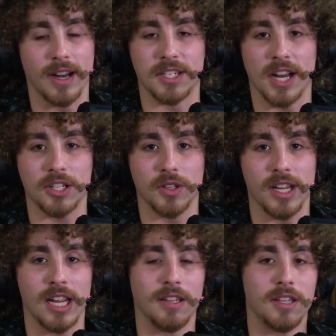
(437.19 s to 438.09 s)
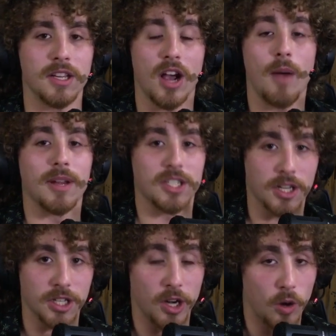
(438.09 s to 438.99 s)
It's actually in the comment
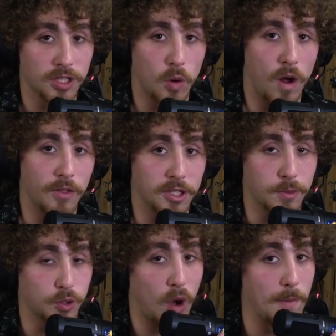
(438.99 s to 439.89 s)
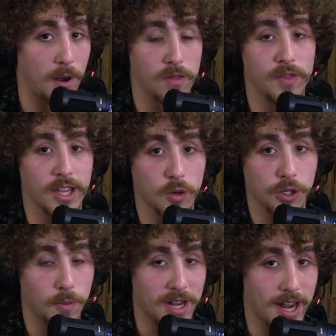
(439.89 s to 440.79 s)
section and also on the subscribe button that you
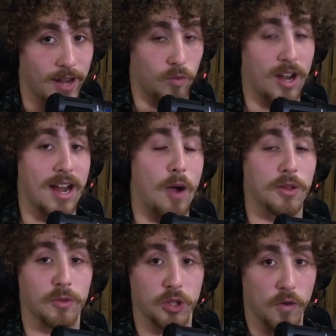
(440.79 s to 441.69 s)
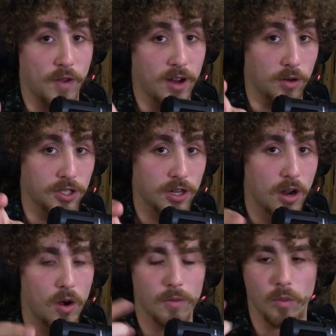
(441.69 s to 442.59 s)
should be hitting right now and with your fingers.
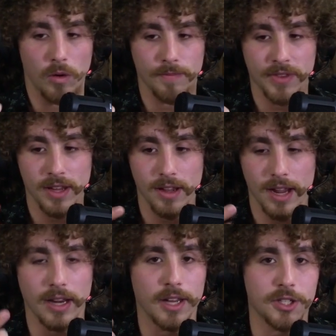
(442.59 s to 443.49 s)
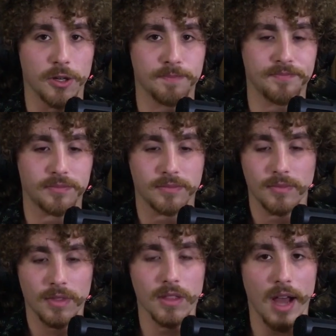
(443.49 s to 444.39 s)
Well, unless you're
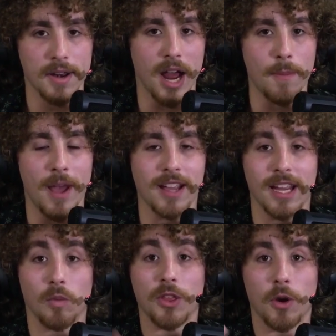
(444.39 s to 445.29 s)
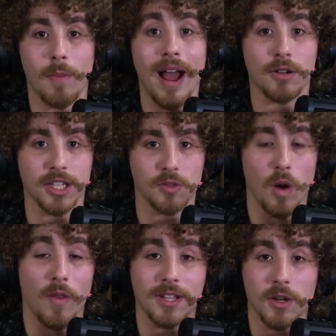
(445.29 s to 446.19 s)
not an iPad kid, with your mouse as
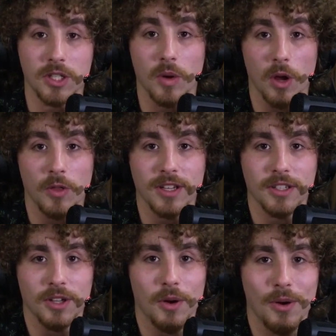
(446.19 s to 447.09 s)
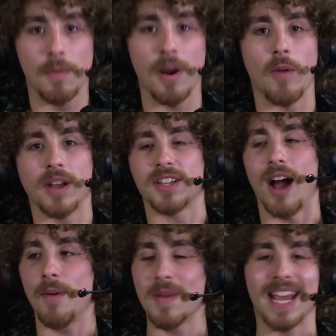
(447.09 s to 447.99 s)
well. That's also a good thing to do. but anyways,
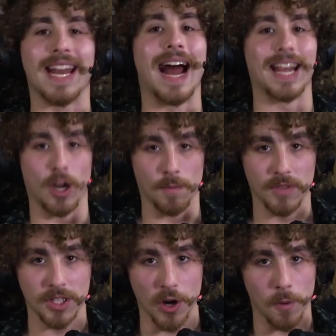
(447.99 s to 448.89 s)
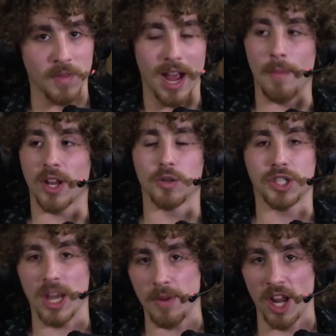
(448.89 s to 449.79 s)
I'm going to be getting out of here. So I'm going to go
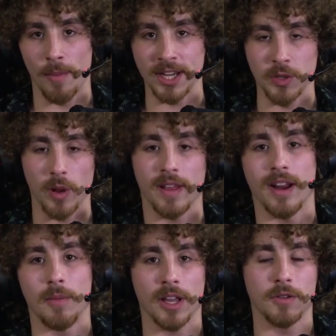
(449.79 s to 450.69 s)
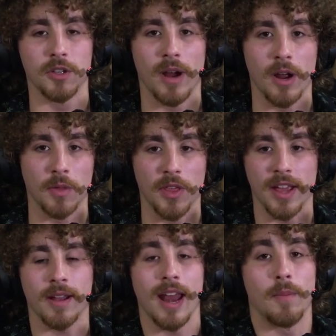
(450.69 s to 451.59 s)
skibidi on my toilet. I'm going to go do my own
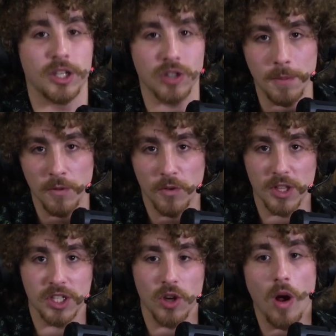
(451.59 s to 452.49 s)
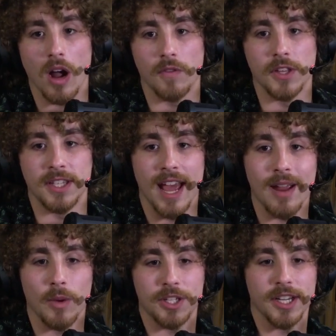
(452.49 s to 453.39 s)
thing. And I'm going to drop you for the song of the
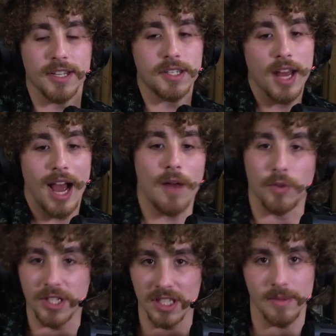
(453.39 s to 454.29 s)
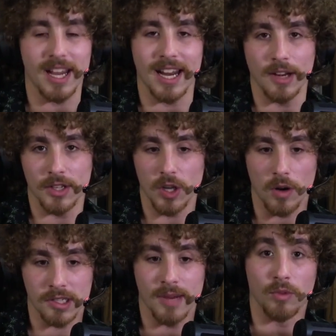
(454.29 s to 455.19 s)
day, which is I've recently been getting into this
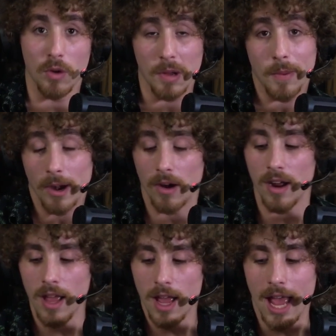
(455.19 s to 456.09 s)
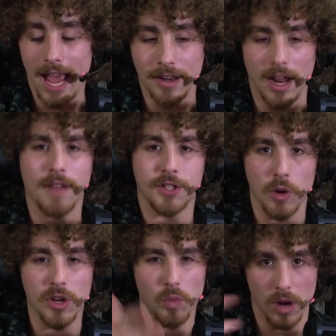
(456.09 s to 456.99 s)
artist named Ro Capera. And I've
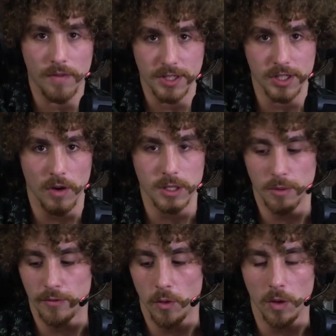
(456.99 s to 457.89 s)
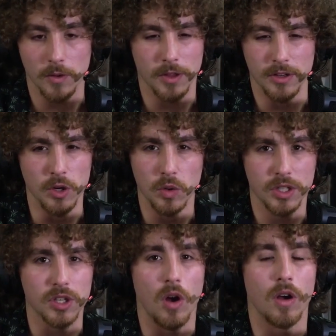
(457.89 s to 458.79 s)
shown you one of his songs before, the Nuke
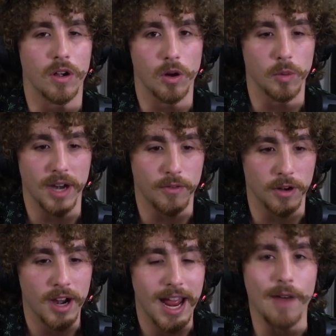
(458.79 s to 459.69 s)
song or whatever.